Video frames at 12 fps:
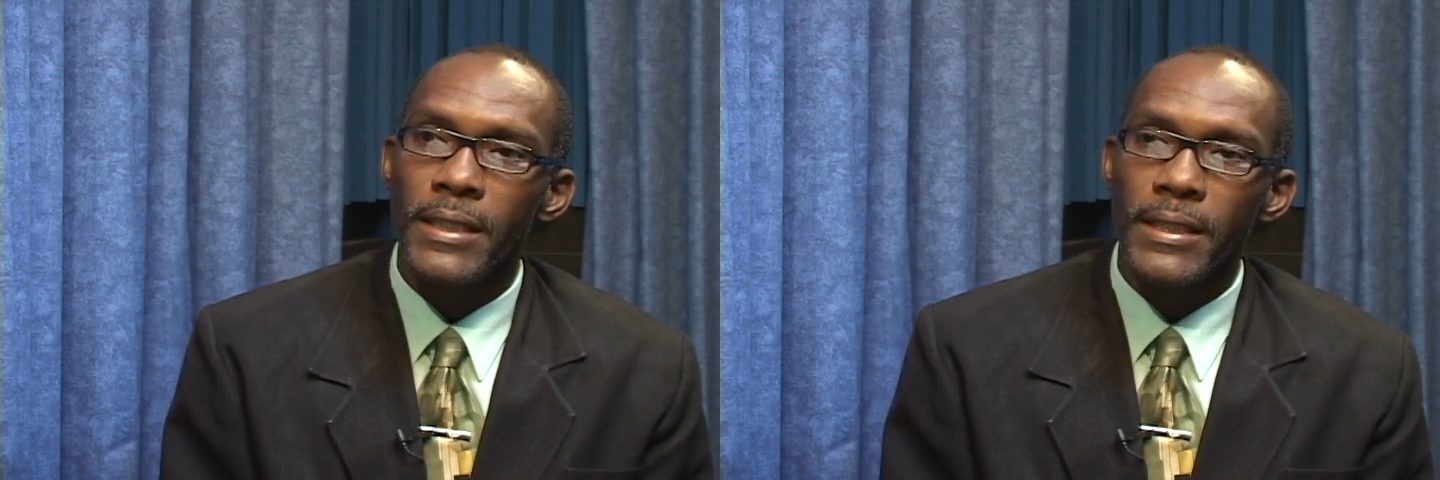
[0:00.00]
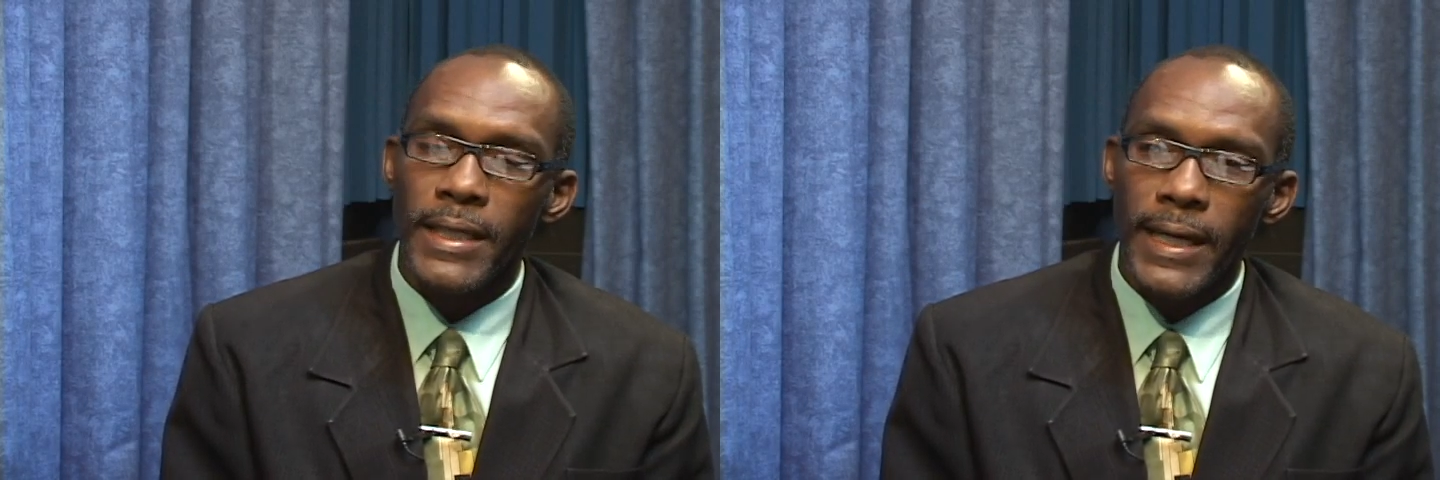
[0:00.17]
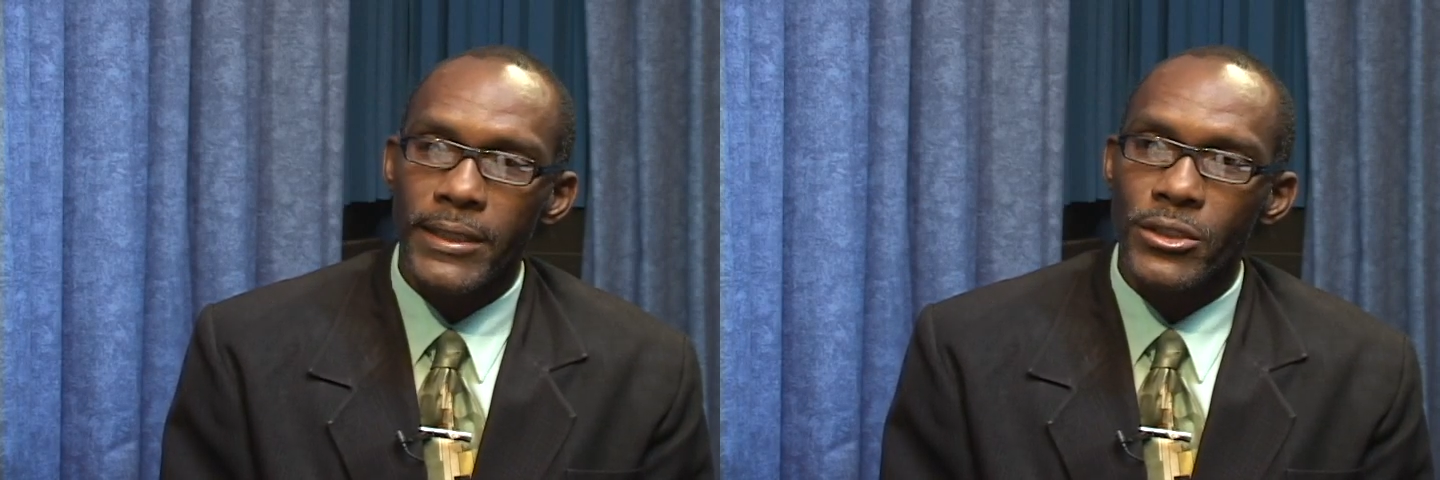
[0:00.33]

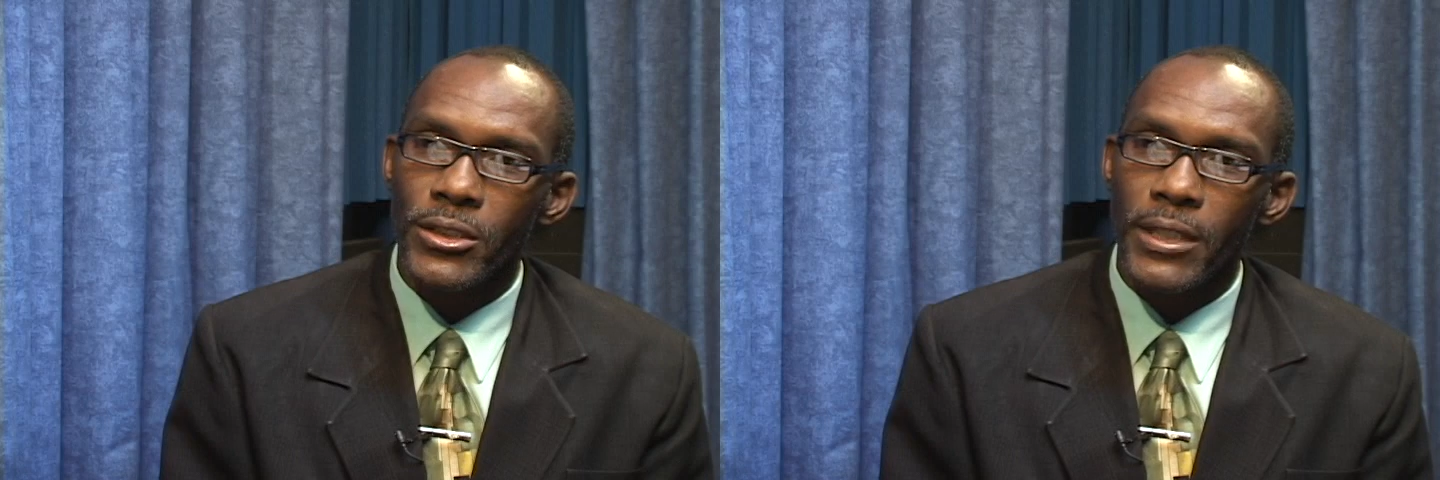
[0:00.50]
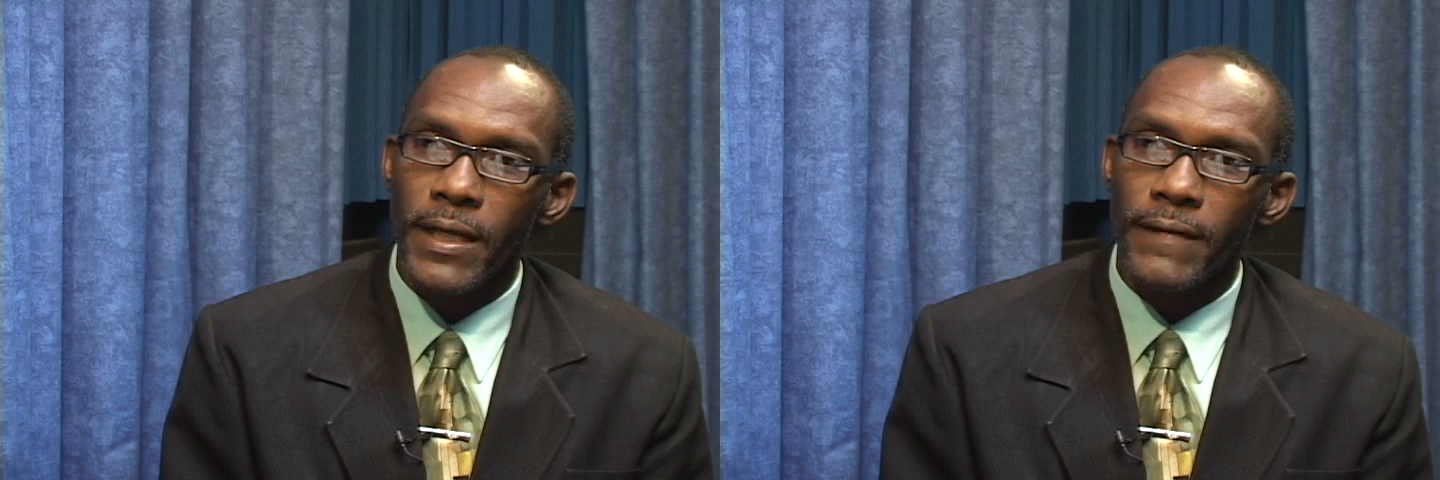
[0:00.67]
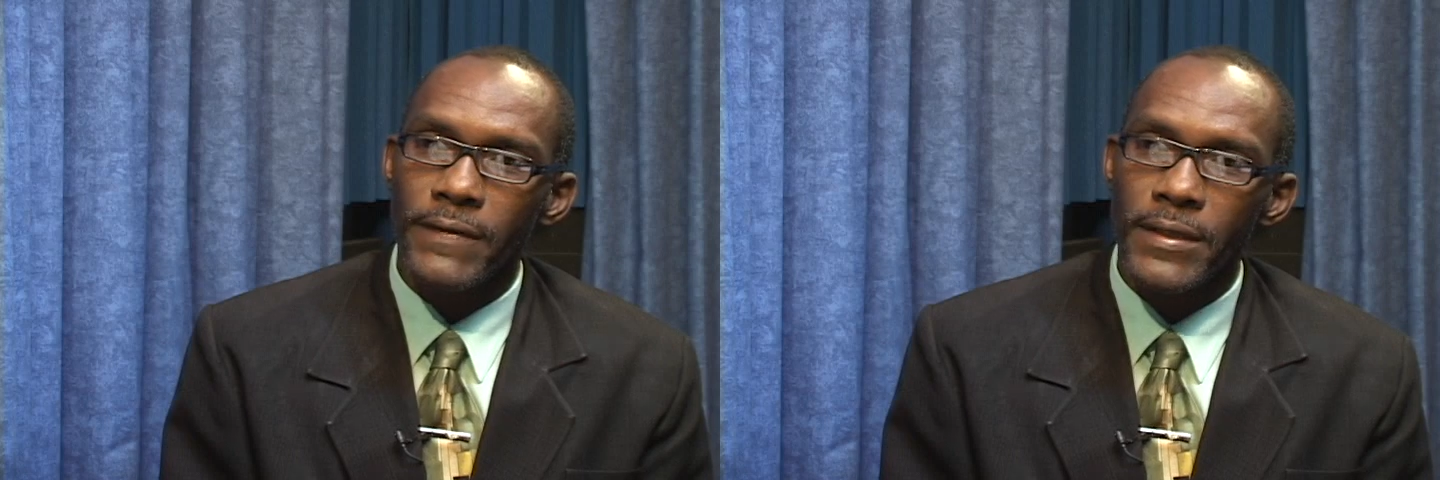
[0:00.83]
Doctrine
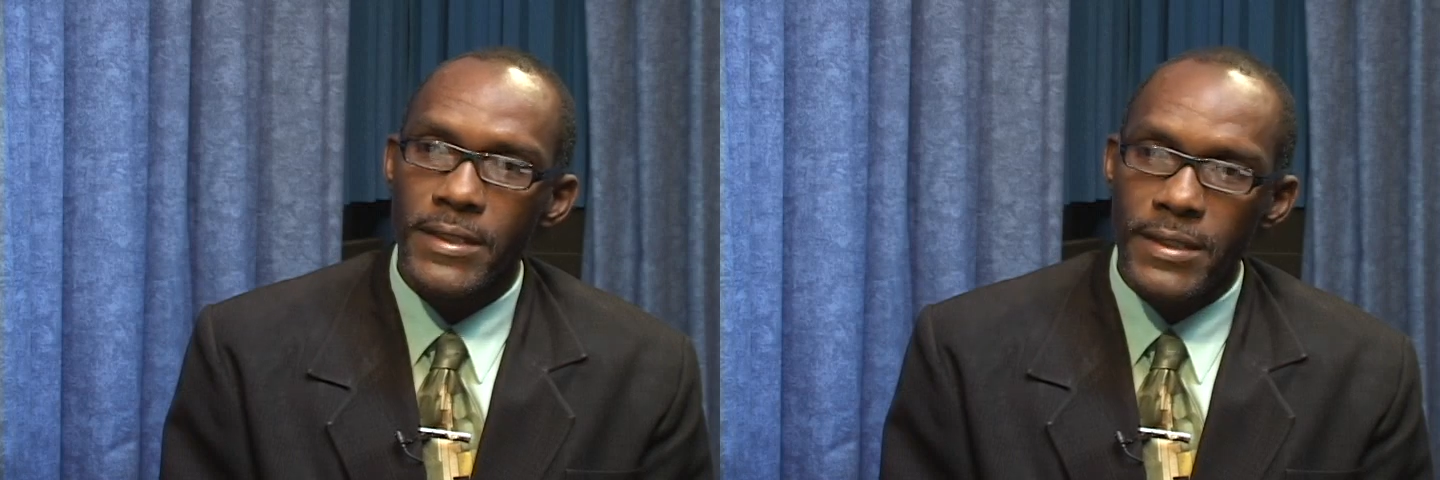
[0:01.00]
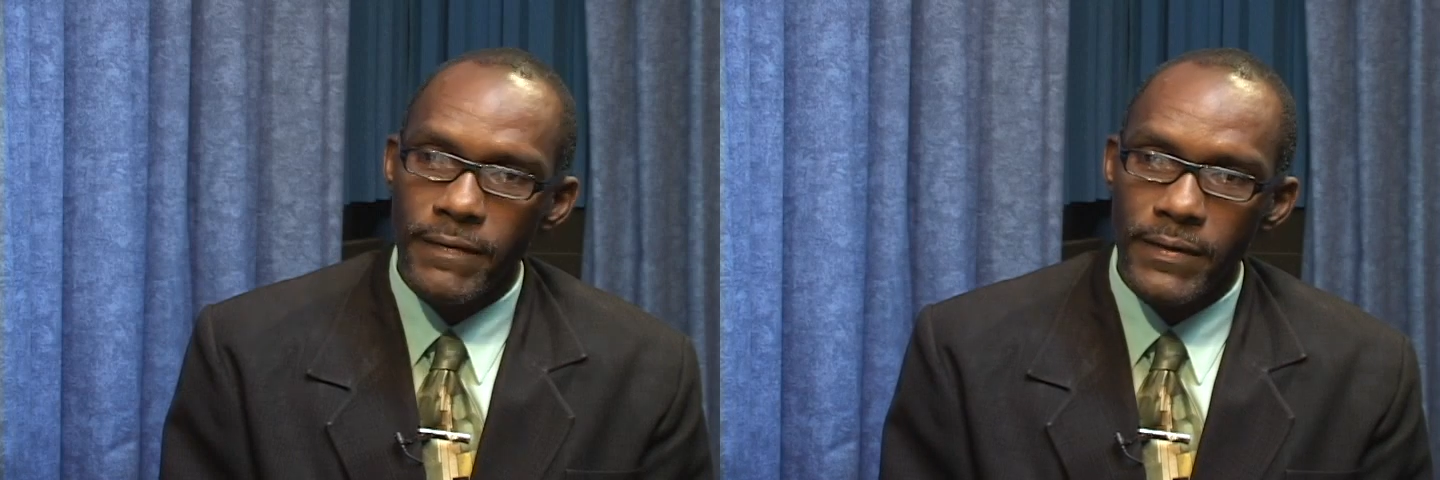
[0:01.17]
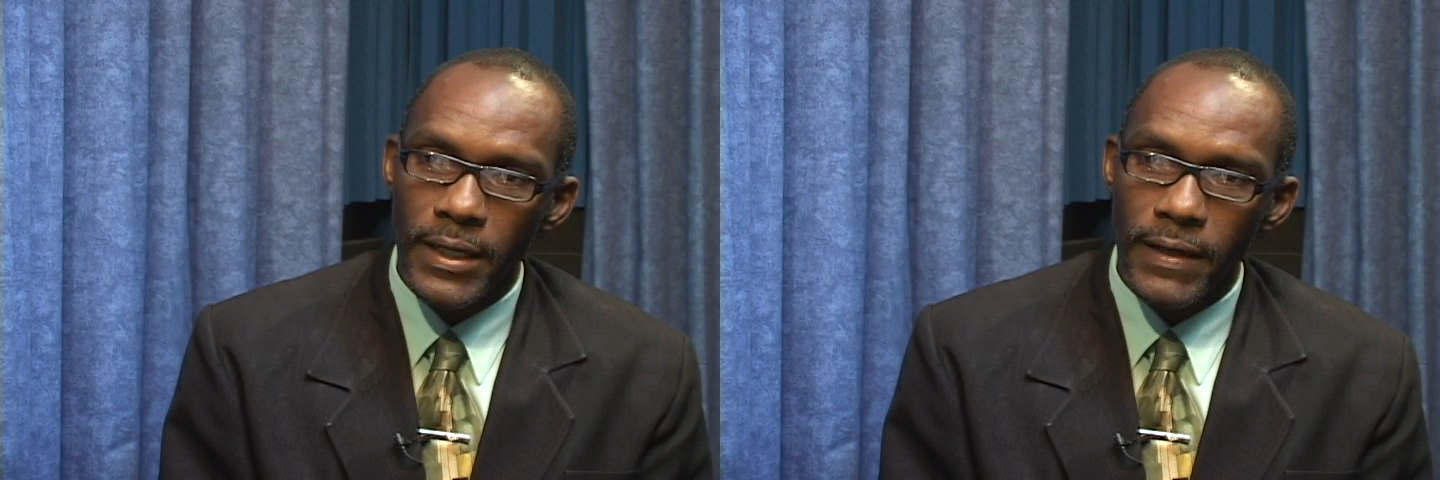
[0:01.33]
of the Seventh